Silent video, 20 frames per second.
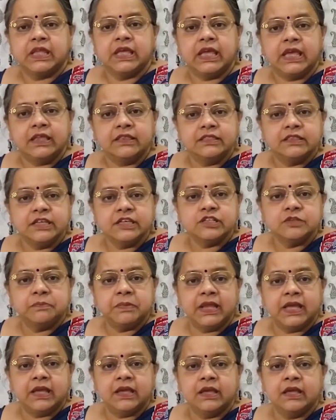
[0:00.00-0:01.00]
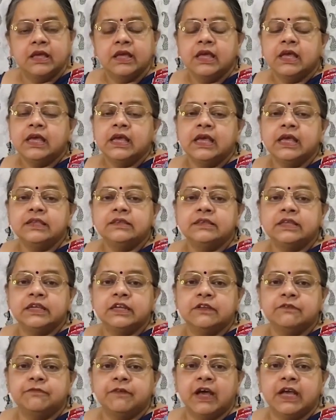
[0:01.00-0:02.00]
In this play, it
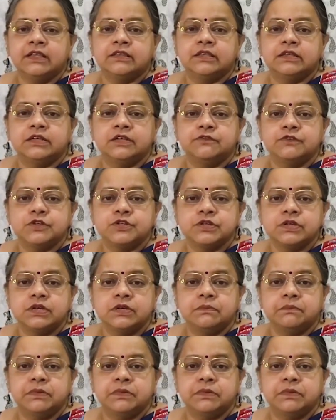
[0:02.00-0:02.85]
signifies the division